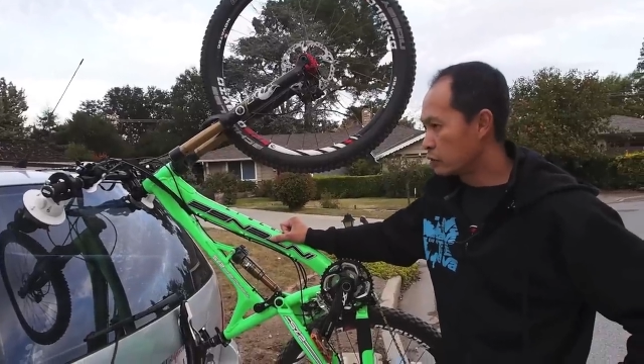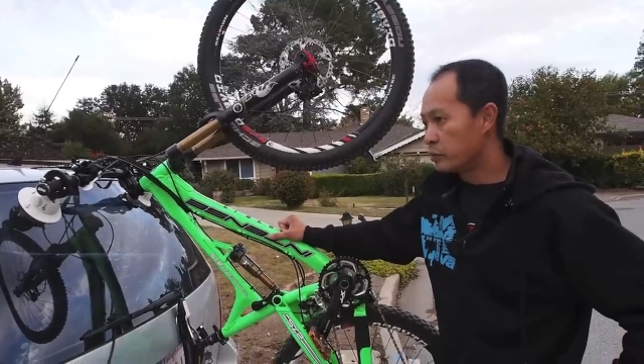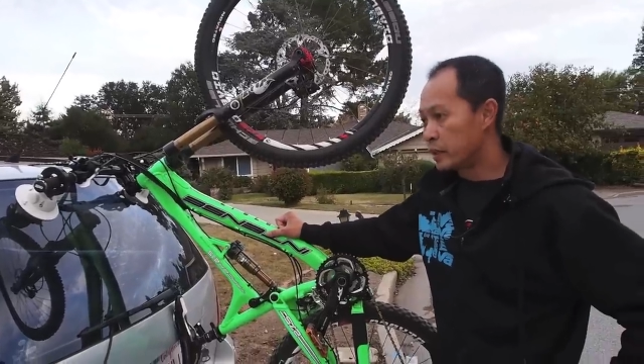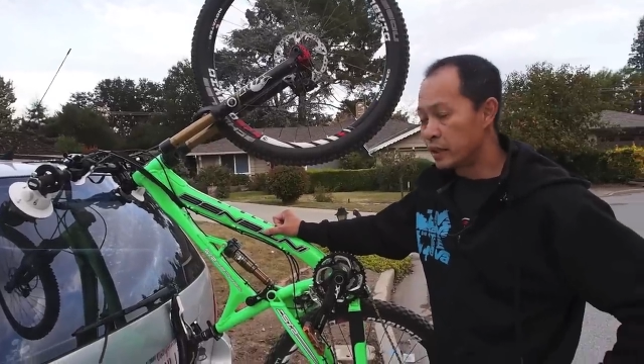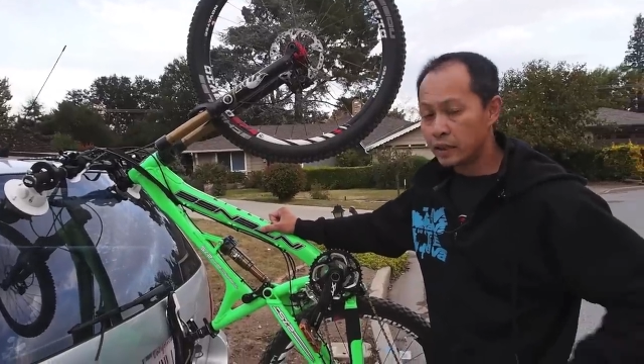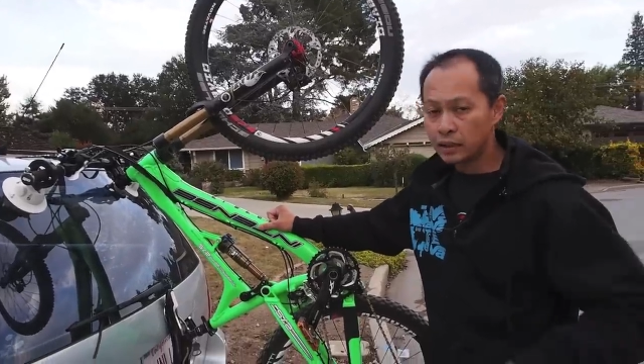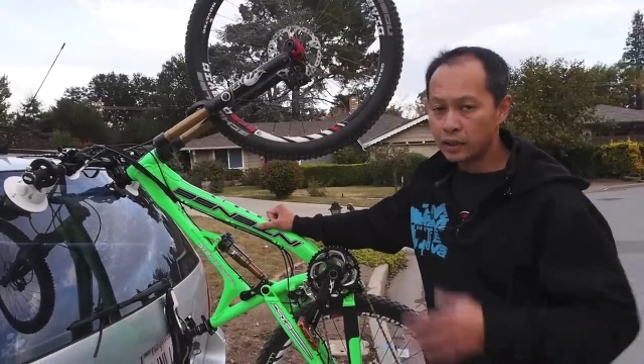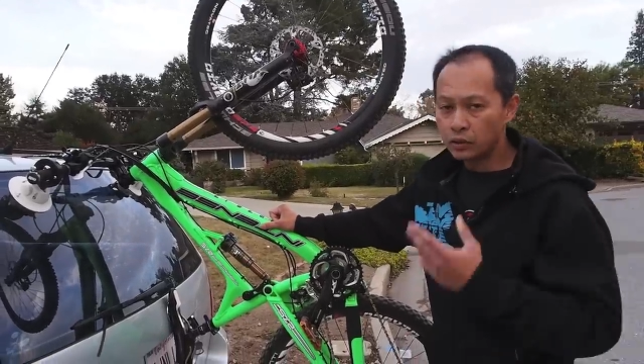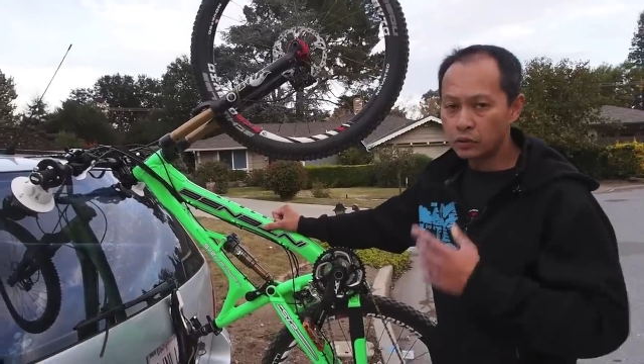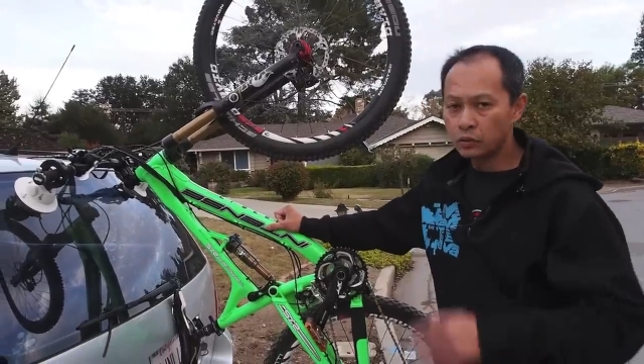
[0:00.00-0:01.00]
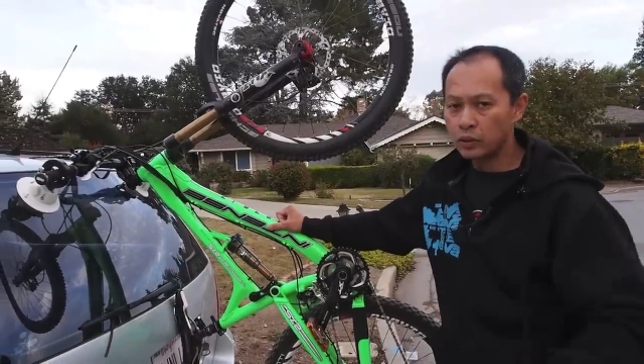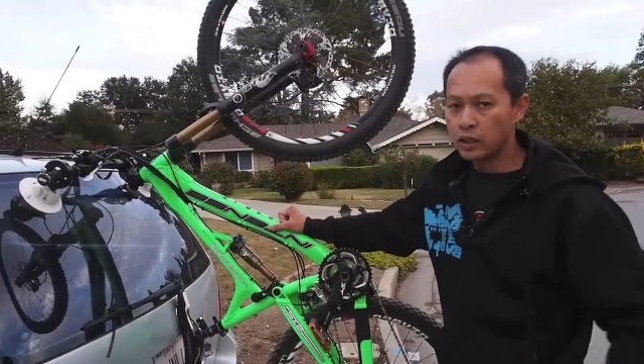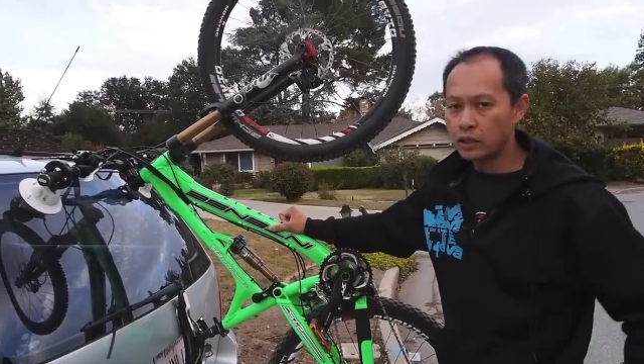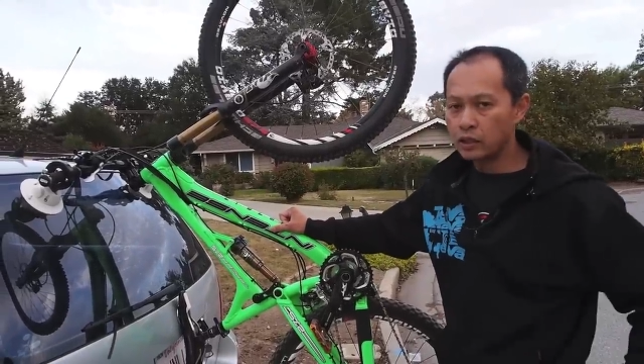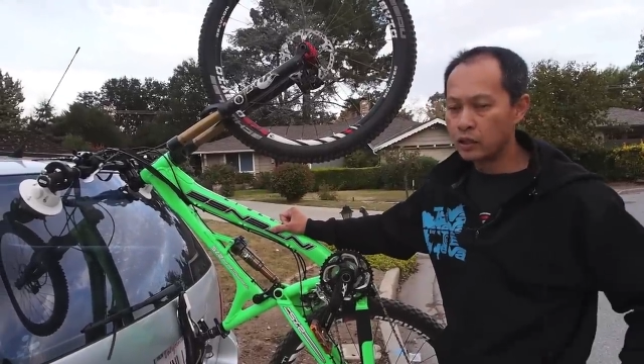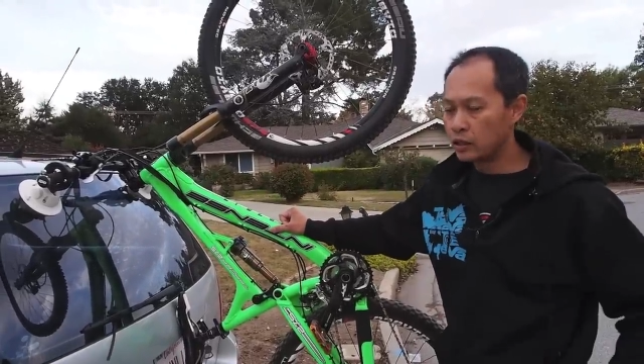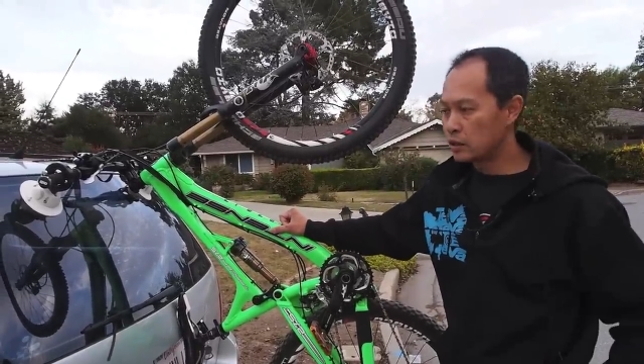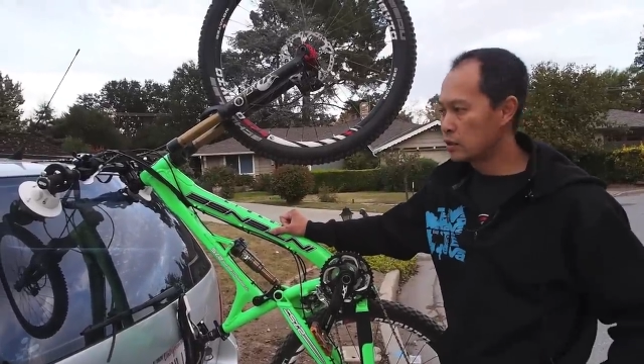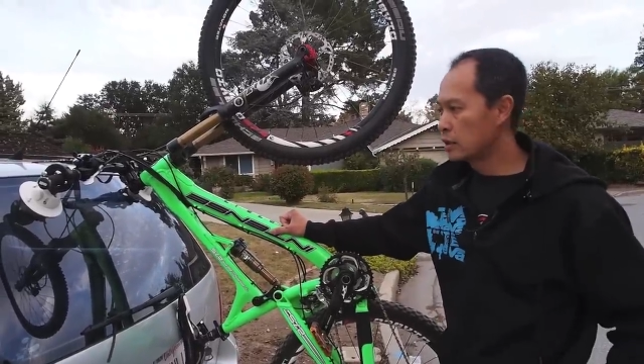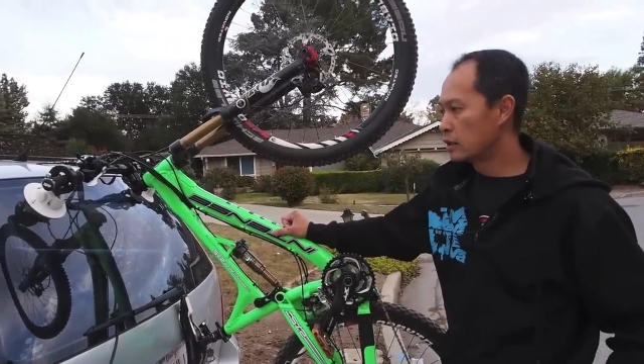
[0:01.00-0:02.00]
for me I, I, go through a lot of
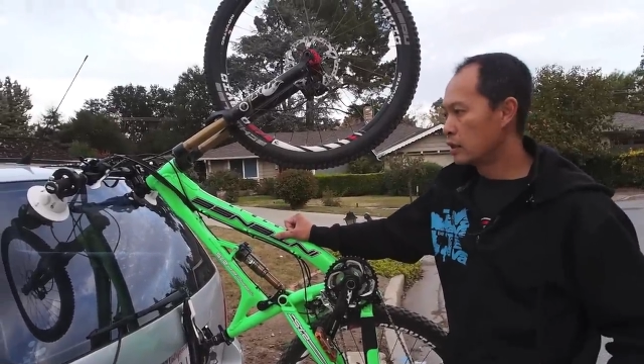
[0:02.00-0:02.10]
cars